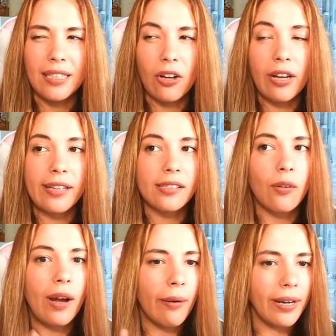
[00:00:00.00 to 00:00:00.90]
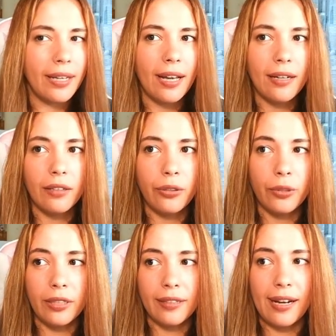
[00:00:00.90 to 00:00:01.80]
Okay, so I already got
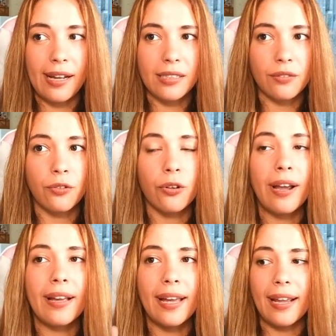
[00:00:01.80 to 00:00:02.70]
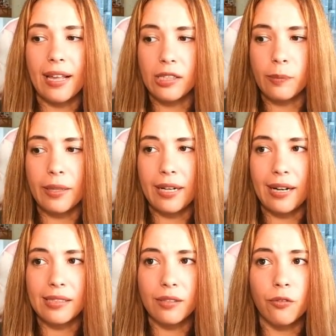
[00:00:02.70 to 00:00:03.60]
Yugin that I asked for. I got Elspeth that I
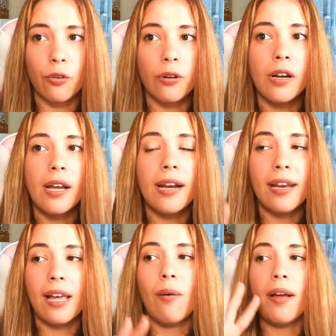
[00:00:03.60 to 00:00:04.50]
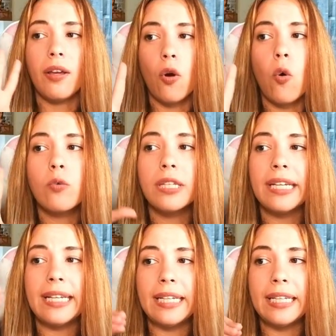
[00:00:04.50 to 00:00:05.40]
asked for. Now I only
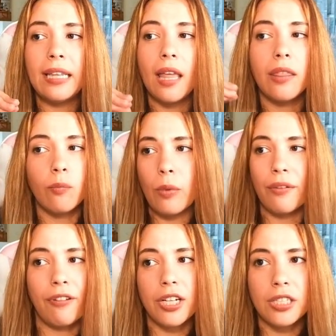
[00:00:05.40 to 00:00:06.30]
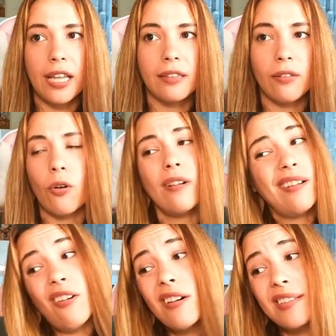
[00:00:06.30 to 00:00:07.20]
need one fetch land or
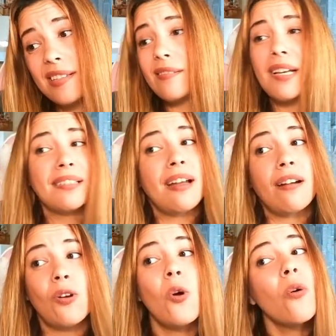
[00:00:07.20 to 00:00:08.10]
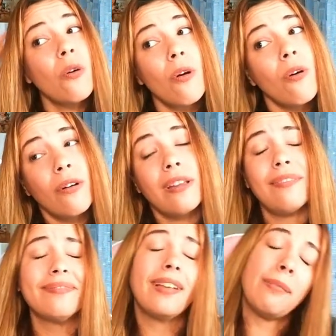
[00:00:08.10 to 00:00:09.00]
a serialized card. Or
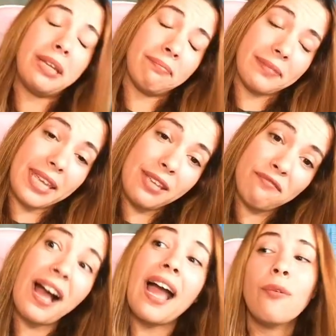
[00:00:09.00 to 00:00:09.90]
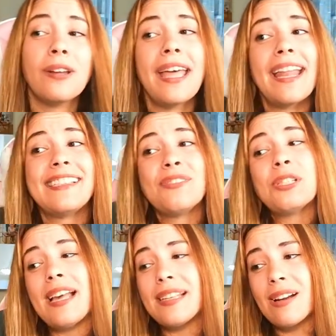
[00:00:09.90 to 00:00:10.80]
if I would get a
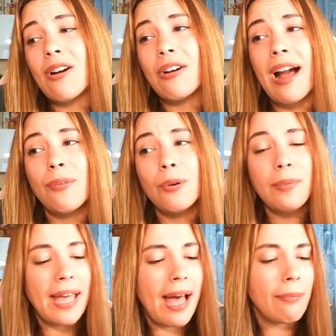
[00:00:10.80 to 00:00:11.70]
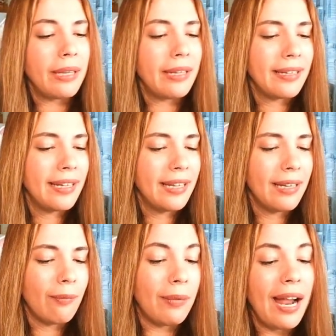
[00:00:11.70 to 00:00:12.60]
serialized card, I would be happy.
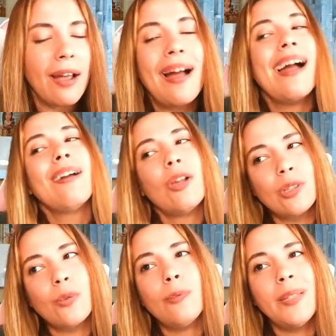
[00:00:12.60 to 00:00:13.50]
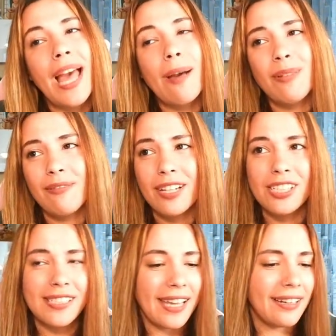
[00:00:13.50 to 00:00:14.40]
But I also would be happy if I
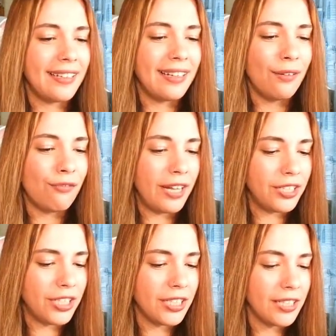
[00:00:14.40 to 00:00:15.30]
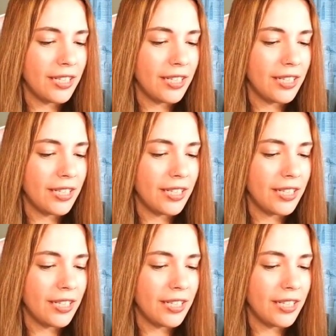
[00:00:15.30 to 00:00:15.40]
just get a fetch.